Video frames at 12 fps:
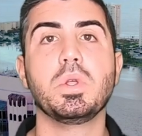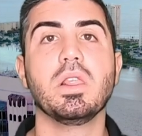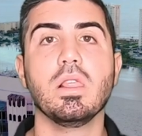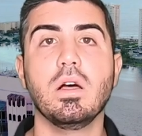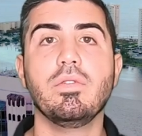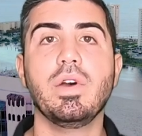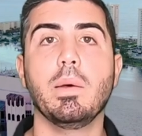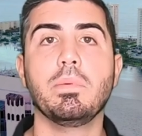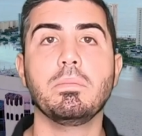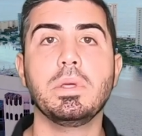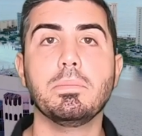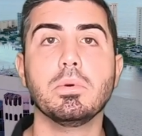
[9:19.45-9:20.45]
We love
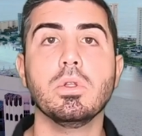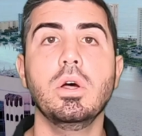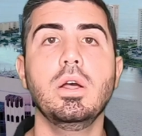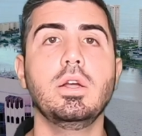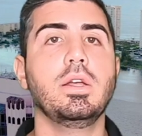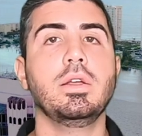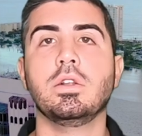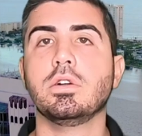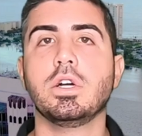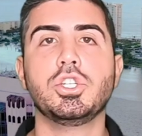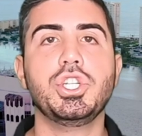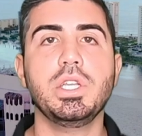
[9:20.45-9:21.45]
helping people
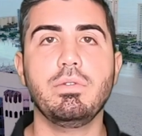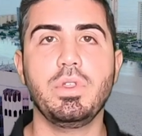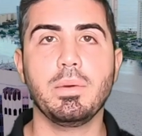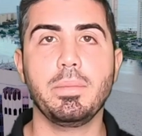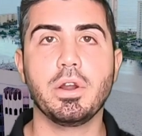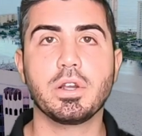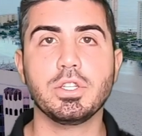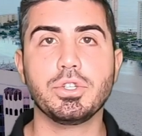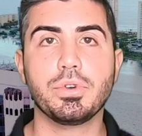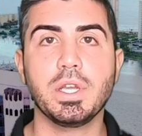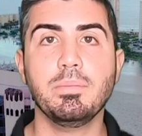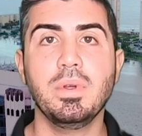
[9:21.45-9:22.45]
achieve the American
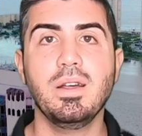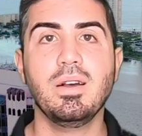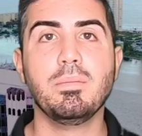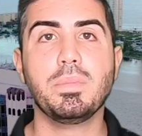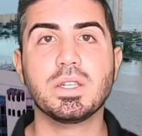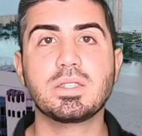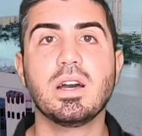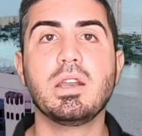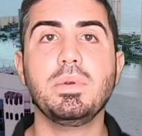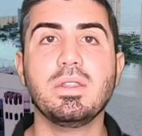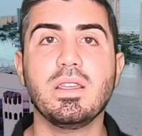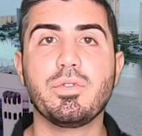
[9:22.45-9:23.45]
dream, but it's gonna
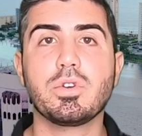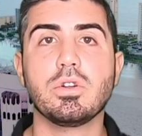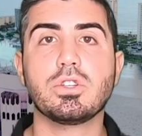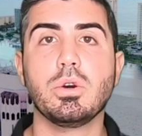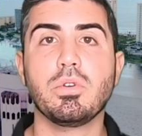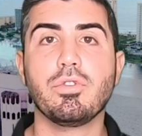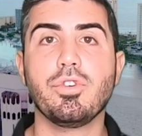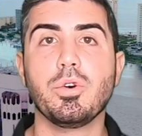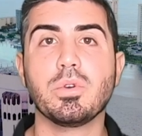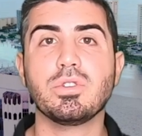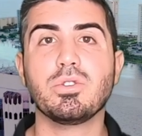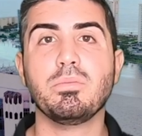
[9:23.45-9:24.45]
be difficult going
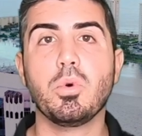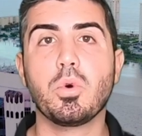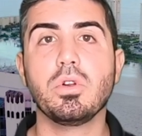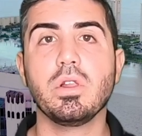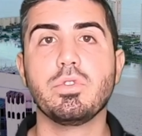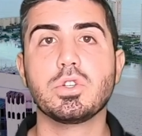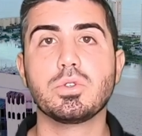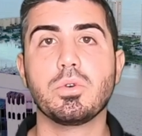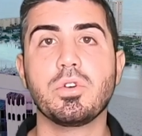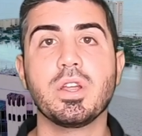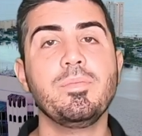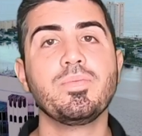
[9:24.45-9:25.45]
forward. So moral of the
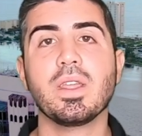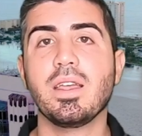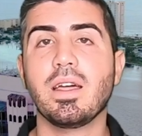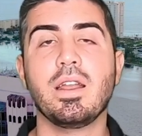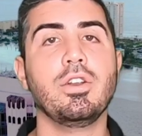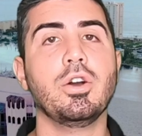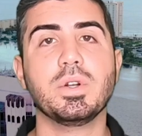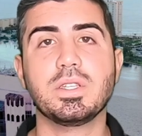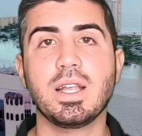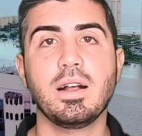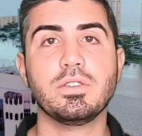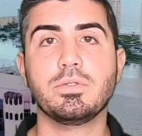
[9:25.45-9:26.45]
story, and I know it
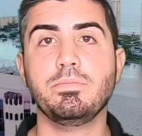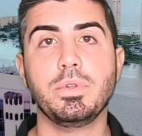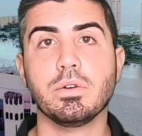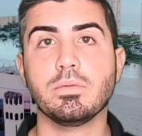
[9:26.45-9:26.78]
sounds,